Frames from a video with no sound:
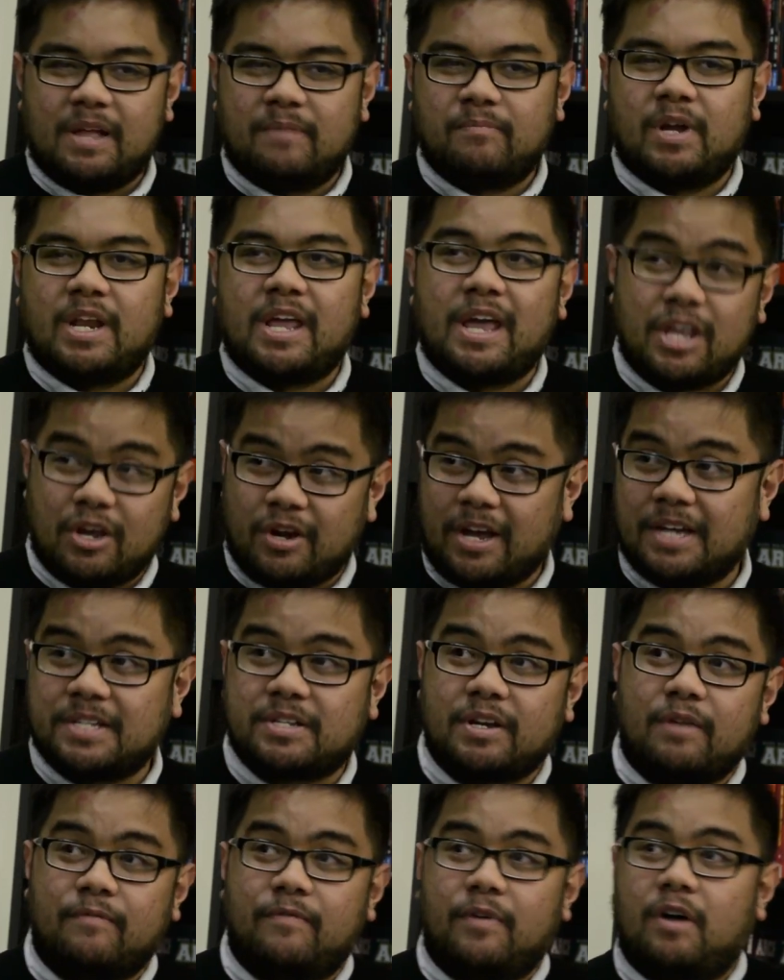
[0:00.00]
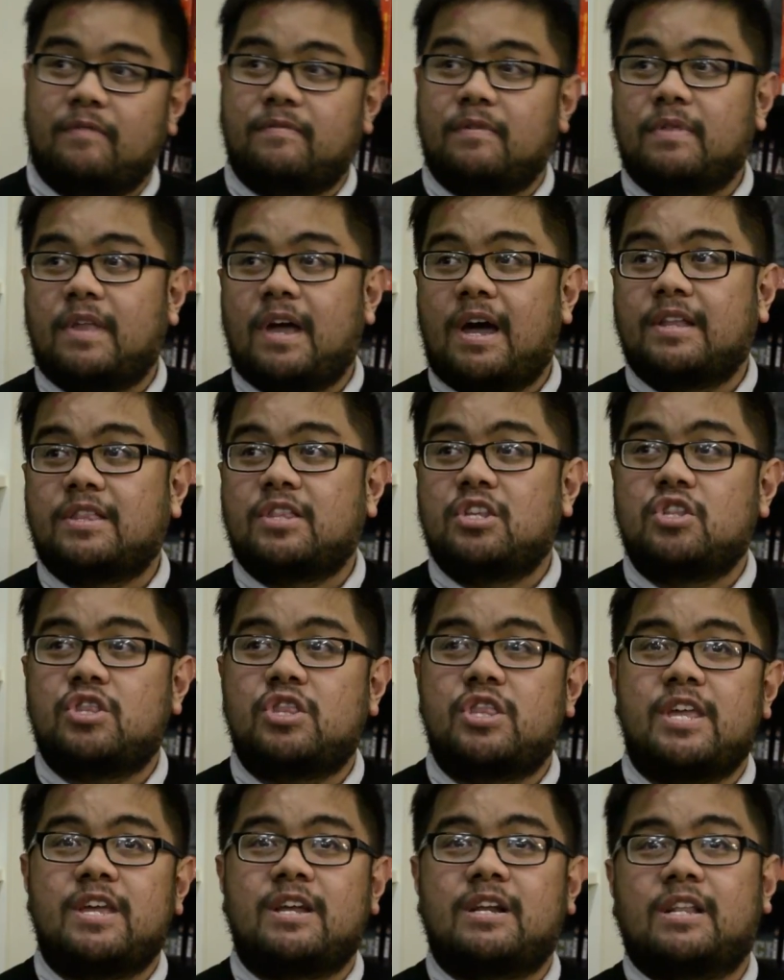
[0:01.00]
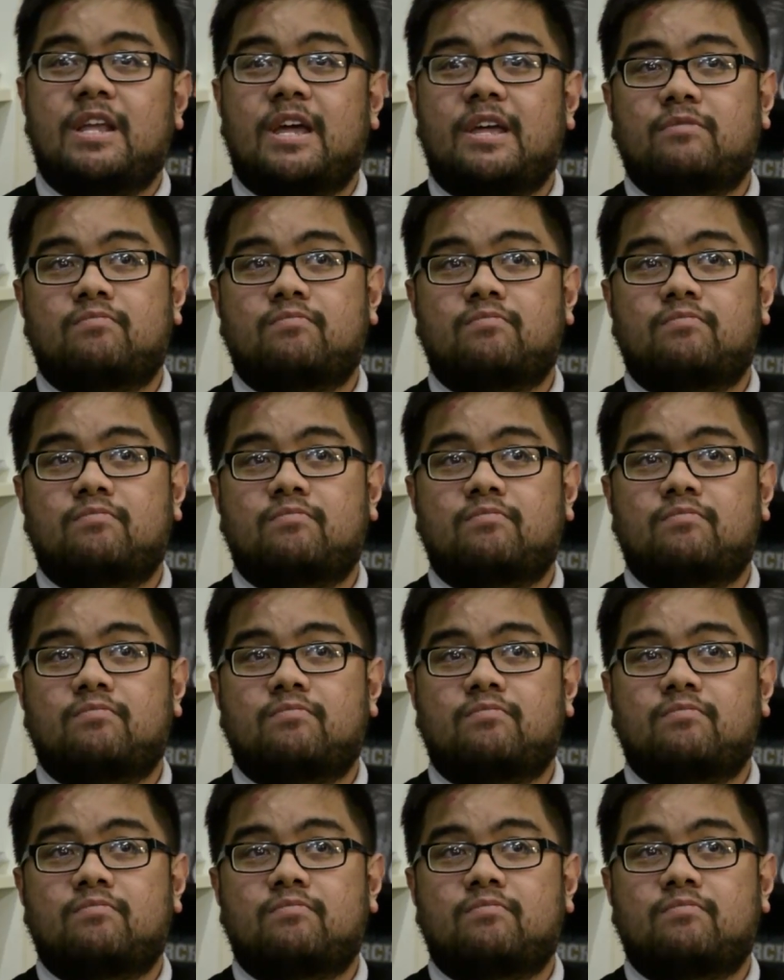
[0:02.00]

But yeah, you guys are involved in that. Do you think